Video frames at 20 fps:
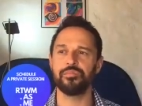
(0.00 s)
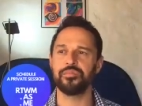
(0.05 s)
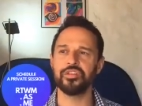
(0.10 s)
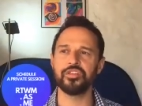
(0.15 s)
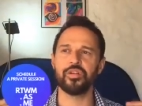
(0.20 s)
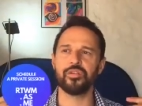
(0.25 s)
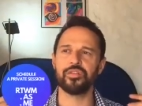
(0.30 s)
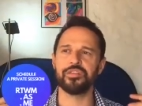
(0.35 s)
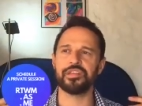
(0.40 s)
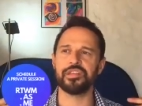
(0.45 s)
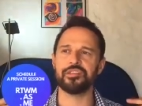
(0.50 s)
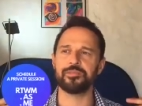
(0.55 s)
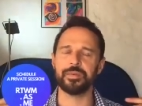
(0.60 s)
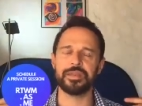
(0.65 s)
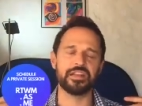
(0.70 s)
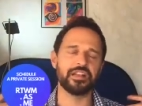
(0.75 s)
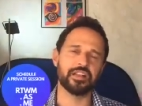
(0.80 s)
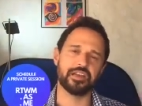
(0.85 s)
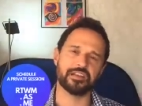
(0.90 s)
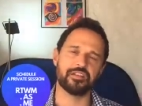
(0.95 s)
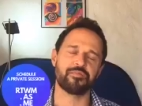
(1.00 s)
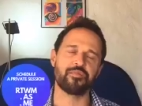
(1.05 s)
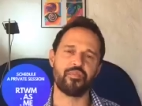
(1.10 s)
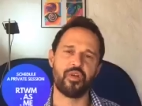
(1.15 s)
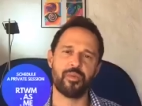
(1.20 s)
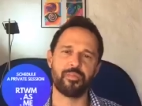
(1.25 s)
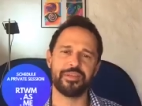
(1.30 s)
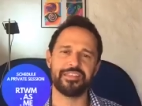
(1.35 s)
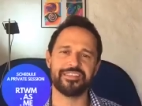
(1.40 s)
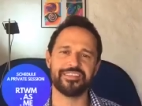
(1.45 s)
you know, there's been a lot of
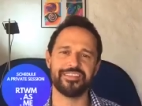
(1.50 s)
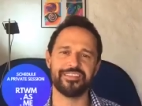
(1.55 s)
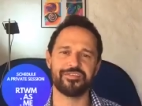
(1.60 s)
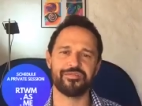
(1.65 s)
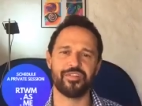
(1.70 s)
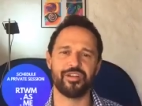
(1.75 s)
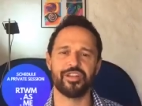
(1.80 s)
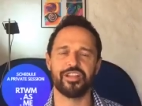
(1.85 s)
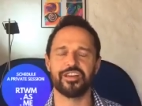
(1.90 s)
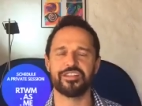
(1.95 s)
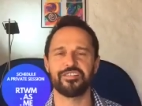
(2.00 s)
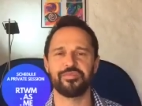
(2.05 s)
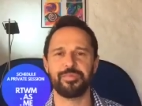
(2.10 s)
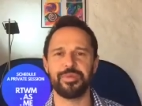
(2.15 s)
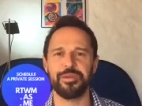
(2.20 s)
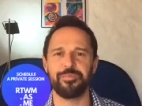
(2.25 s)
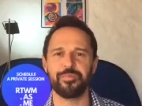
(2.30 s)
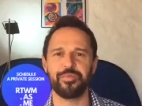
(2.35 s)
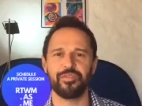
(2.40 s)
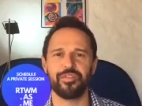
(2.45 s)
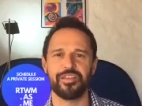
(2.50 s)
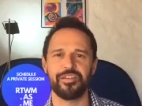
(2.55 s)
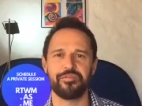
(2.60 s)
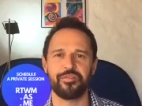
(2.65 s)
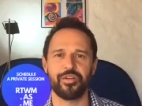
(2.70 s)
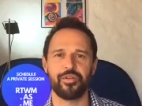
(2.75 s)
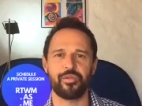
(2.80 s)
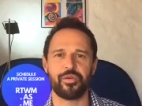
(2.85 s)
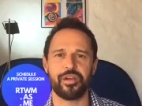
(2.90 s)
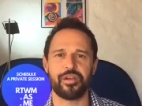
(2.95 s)
promises for a lot of people
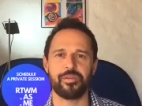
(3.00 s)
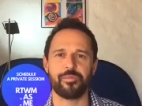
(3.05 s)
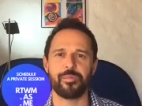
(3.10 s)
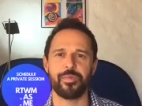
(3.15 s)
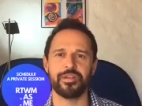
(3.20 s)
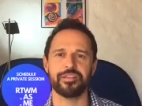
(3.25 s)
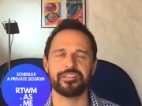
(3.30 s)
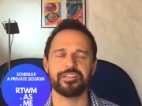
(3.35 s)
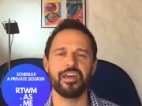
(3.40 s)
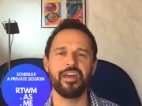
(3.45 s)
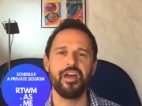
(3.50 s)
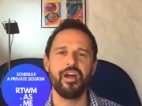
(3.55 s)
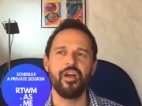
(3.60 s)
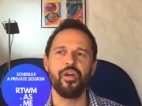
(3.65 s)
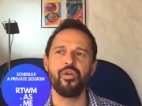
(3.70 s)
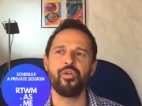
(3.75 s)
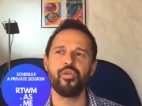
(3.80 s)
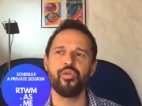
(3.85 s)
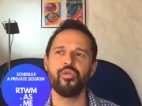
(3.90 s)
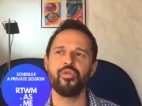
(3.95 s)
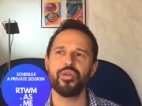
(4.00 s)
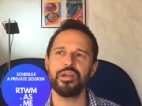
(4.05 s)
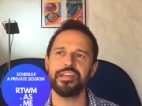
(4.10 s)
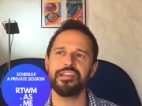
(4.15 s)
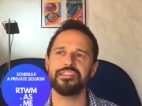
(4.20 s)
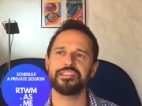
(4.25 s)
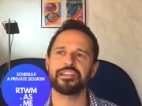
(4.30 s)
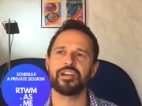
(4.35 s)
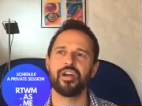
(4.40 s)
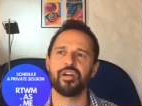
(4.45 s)
everywhere, but who
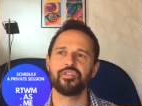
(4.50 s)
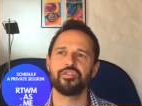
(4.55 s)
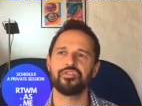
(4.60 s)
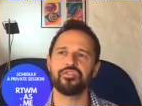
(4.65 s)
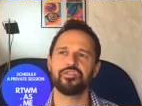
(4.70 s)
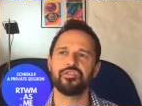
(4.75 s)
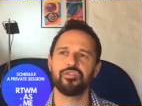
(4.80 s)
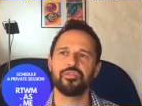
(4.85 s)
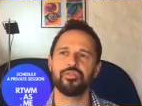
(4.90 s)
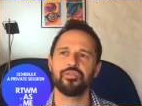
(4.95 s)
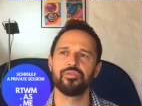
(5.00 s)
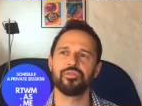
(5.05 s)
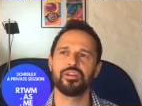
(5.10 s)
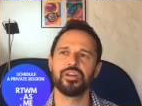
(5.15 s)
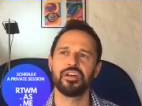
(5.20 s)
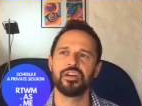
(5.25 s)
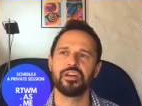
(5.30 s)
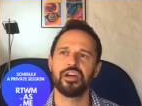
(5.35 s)
is going to,